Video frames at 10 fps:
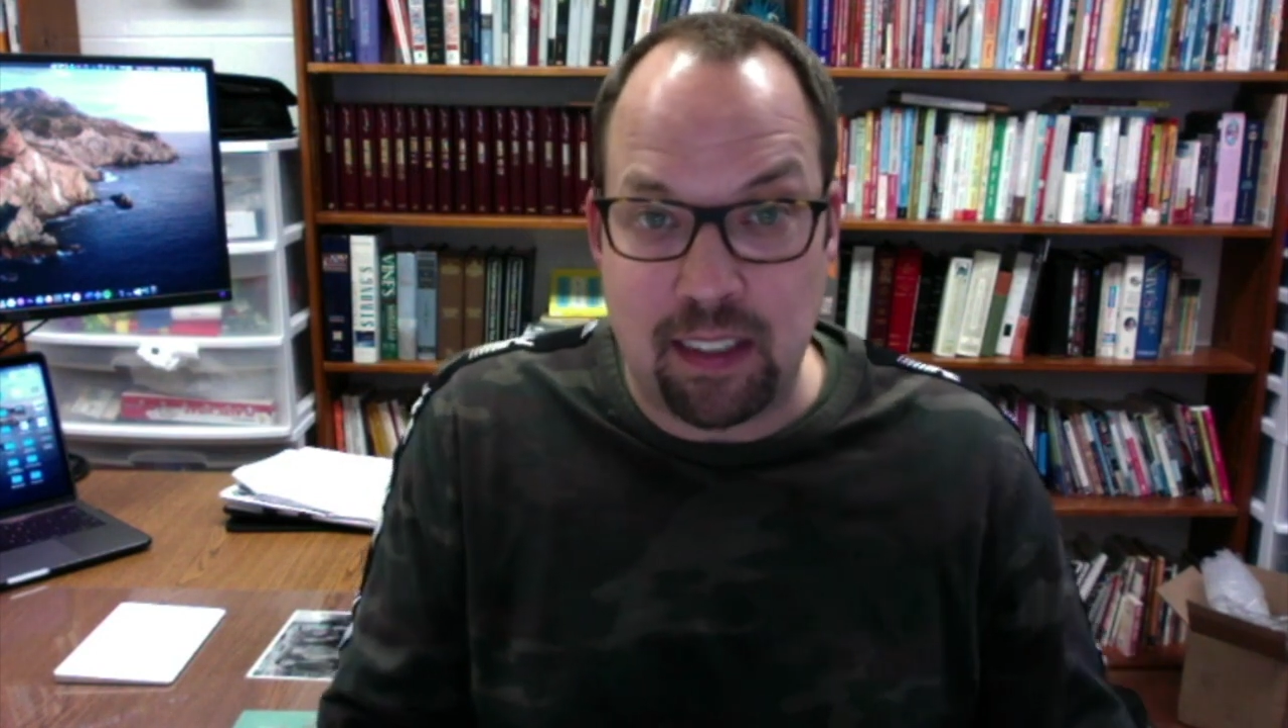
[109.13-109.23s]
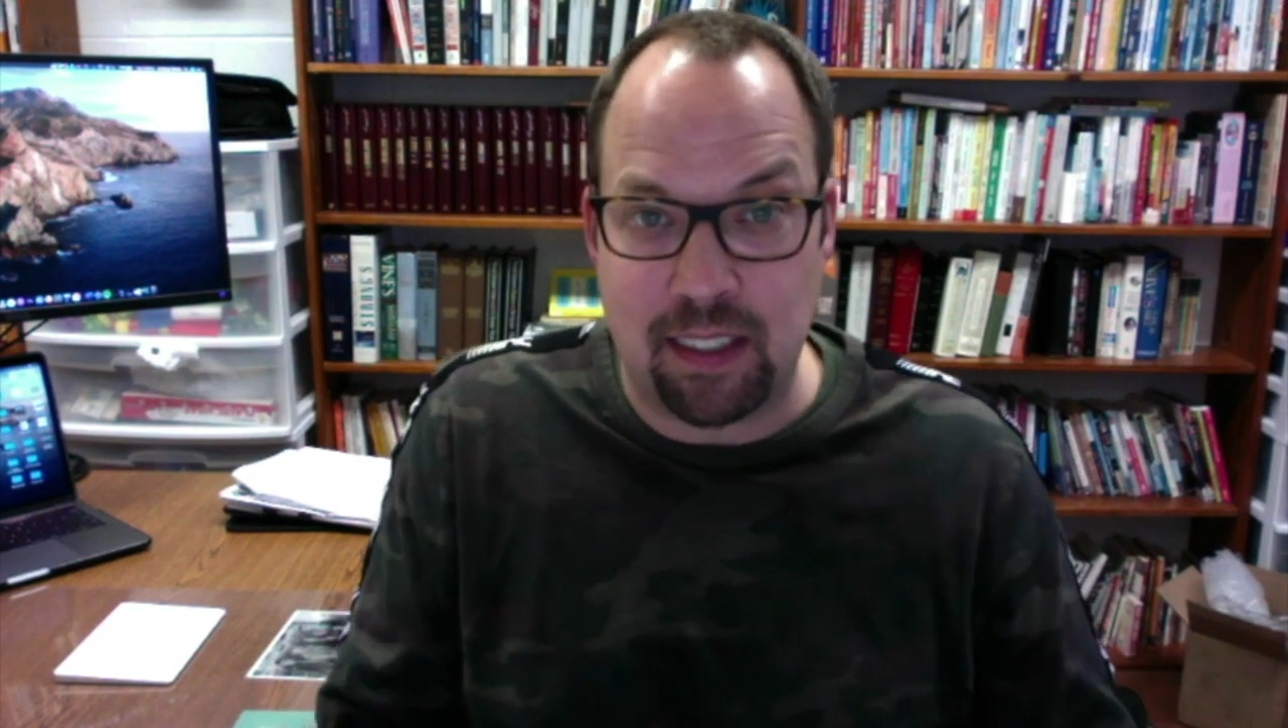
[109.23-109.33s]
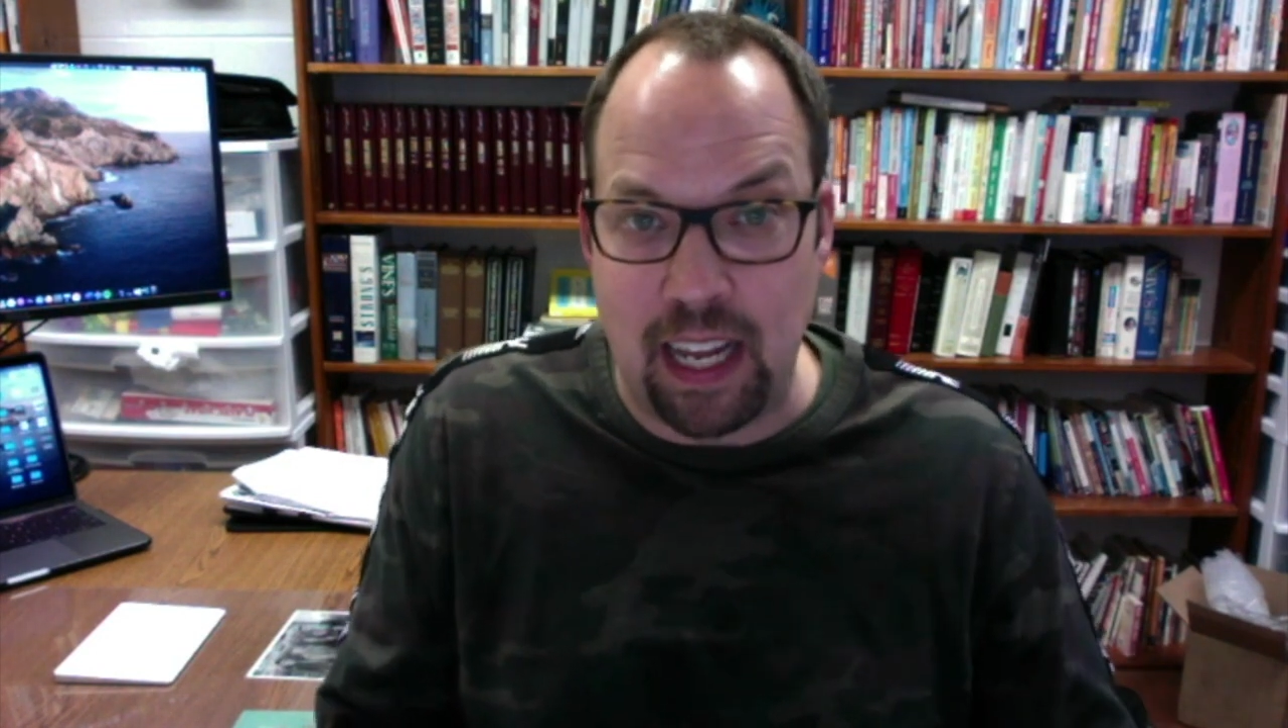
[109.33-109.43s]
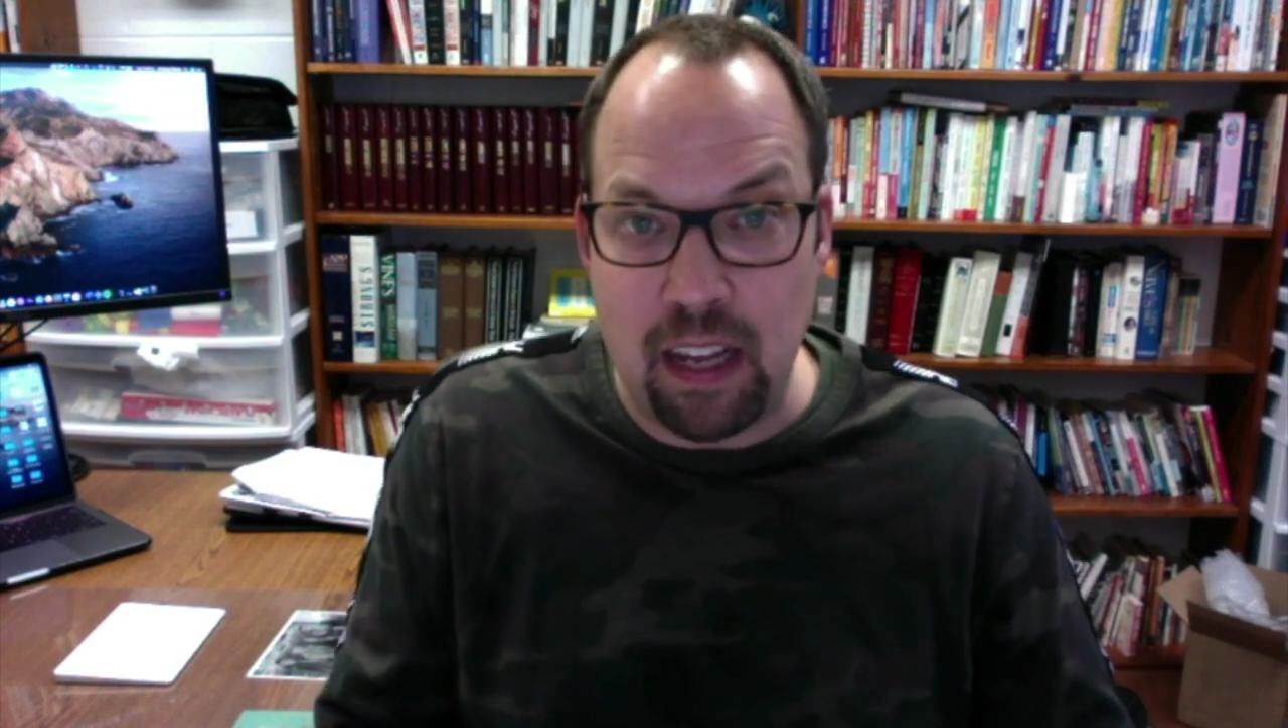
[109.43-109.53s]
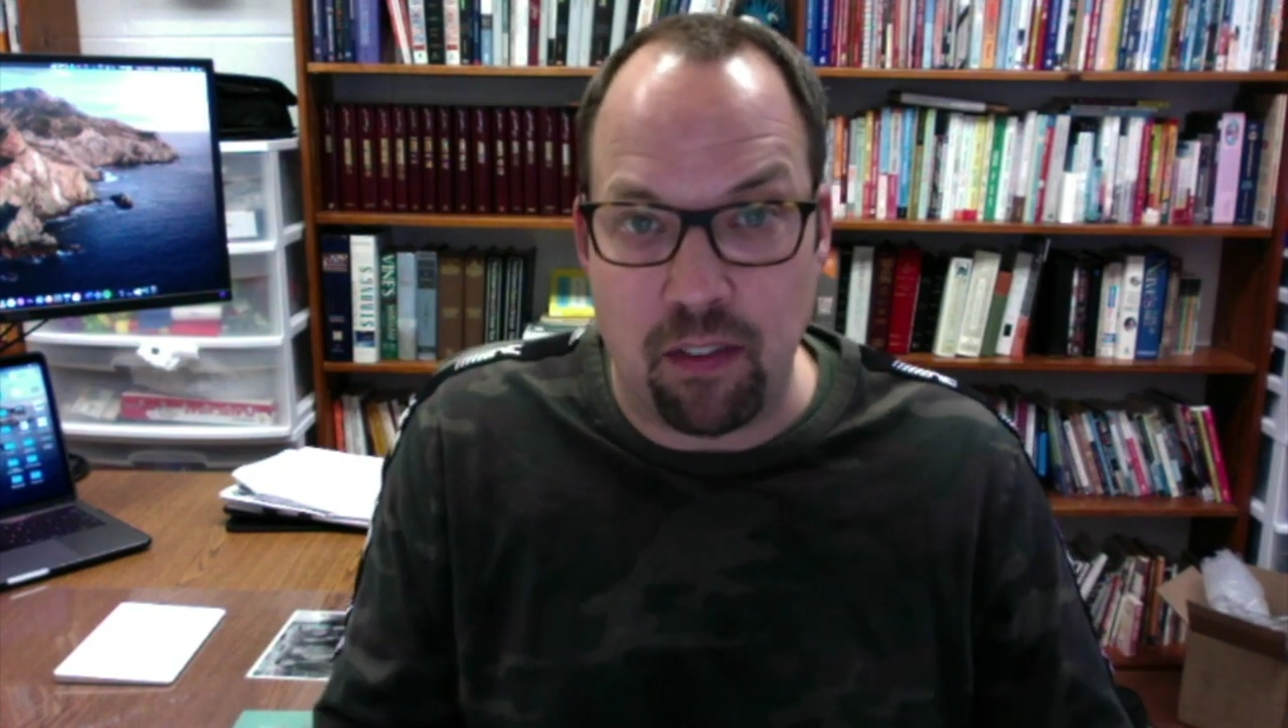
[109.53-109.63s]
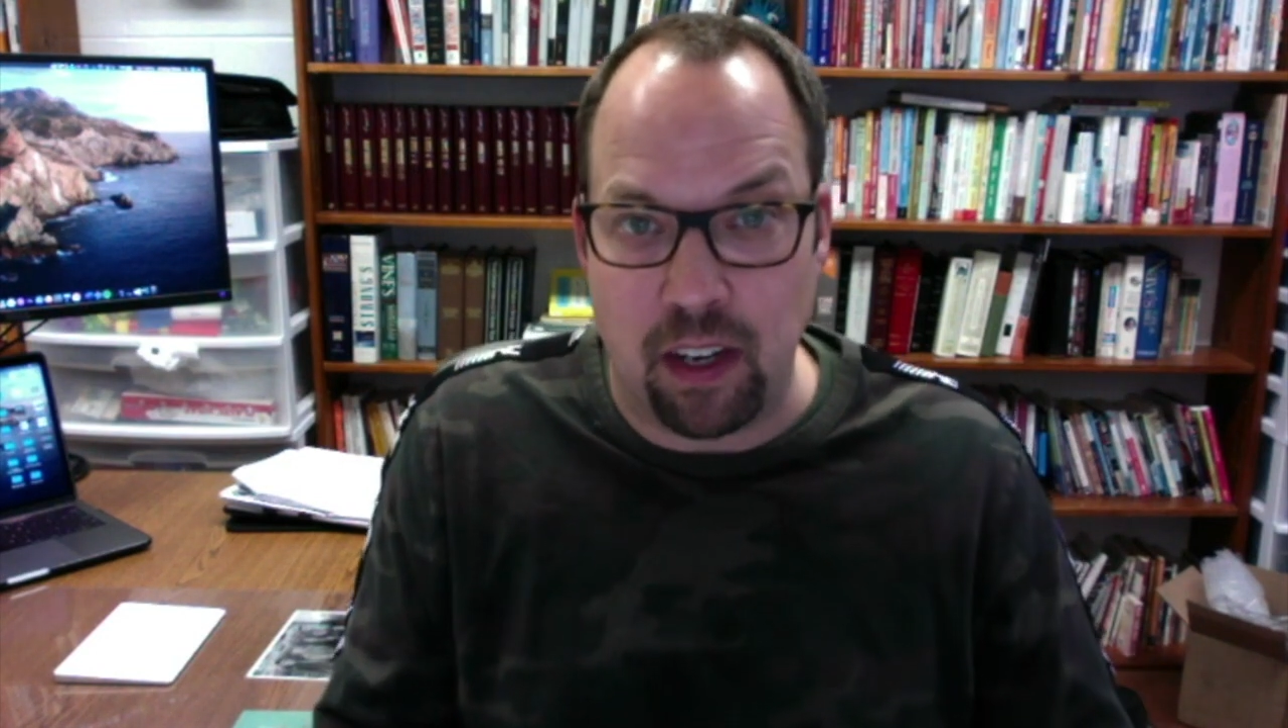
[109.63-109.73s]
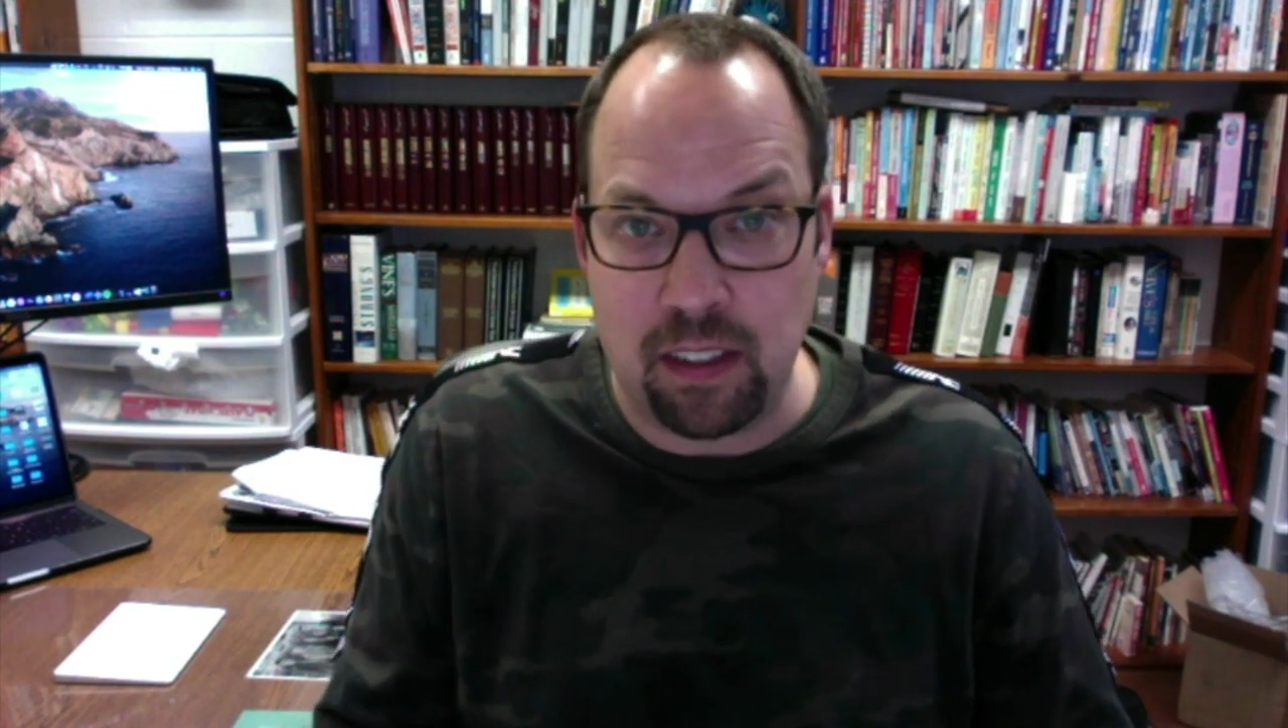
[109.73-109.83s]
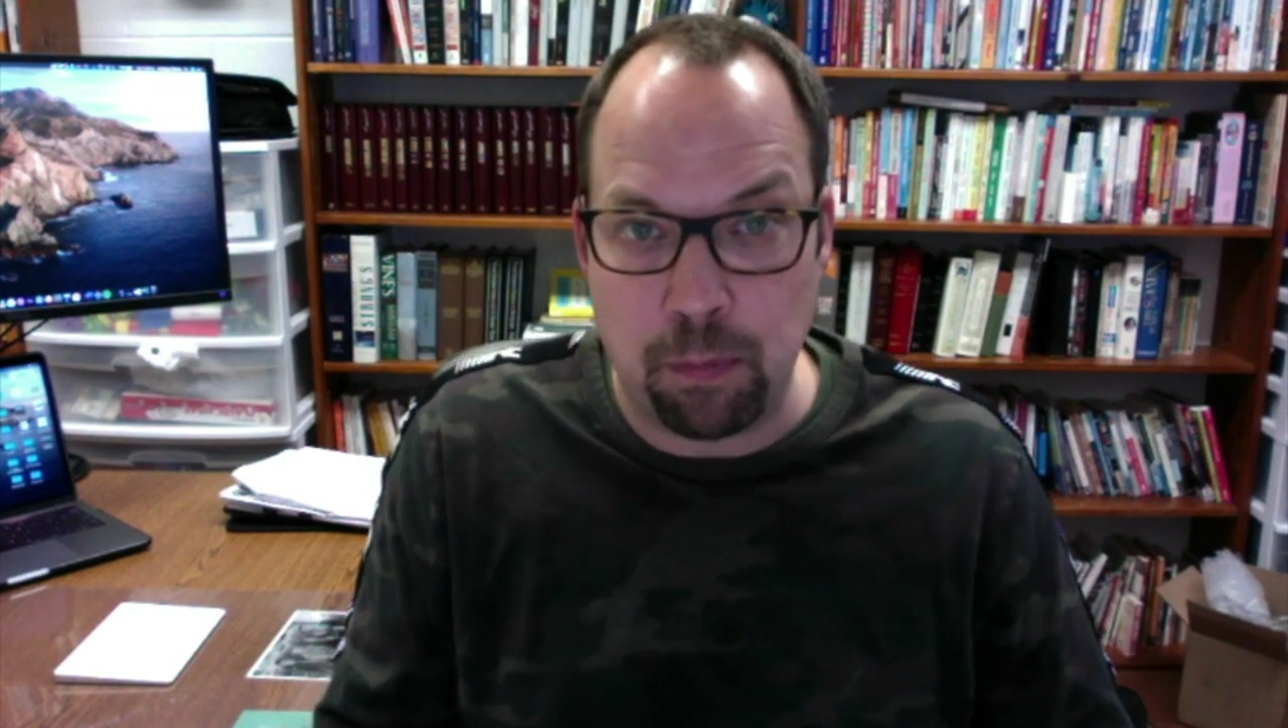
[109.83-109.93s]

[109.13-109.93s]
save us,